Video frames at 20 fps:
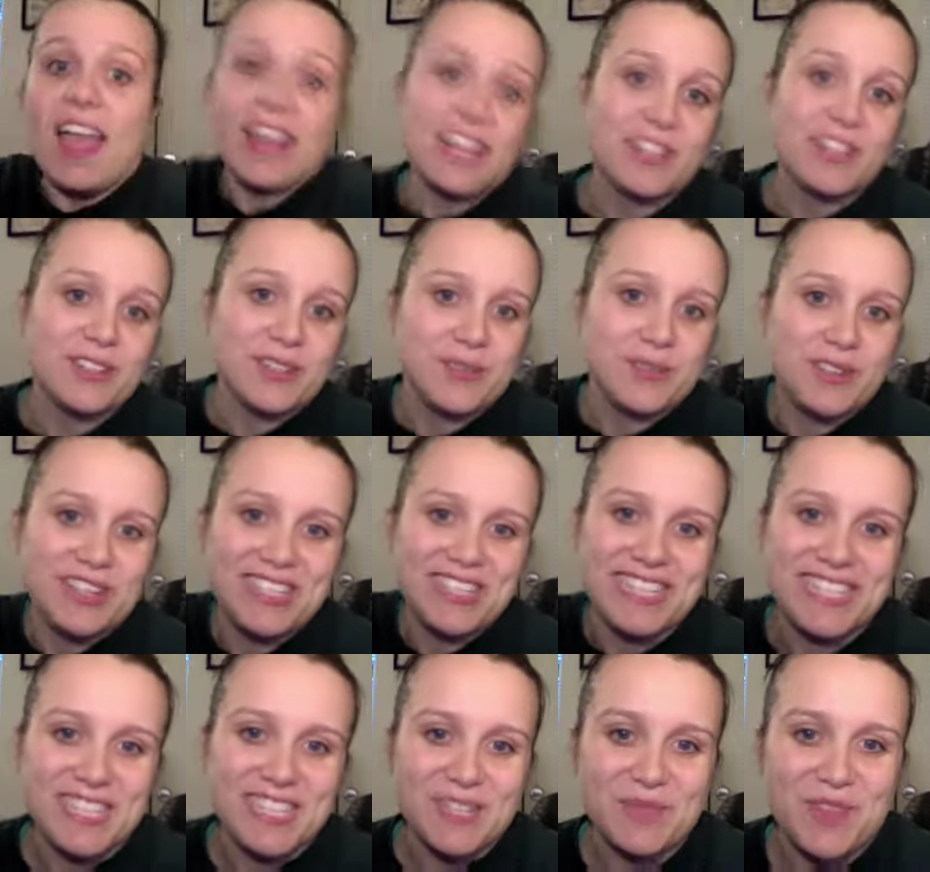YouTubers,
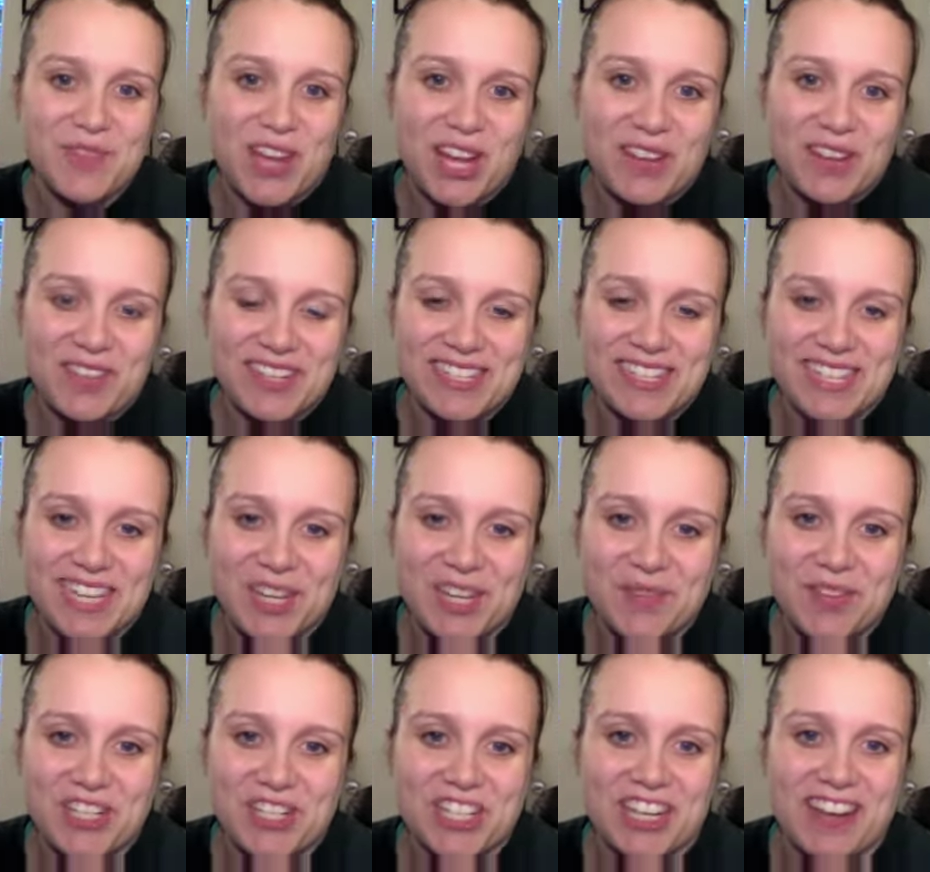it's me on my skinny
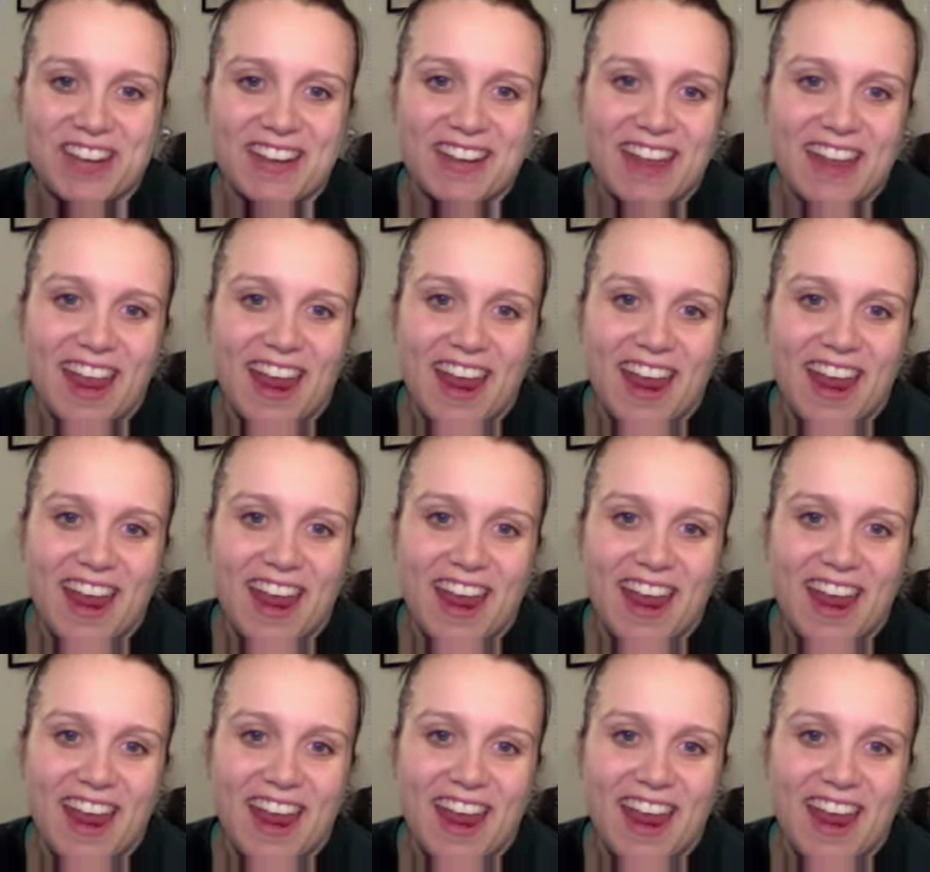mission,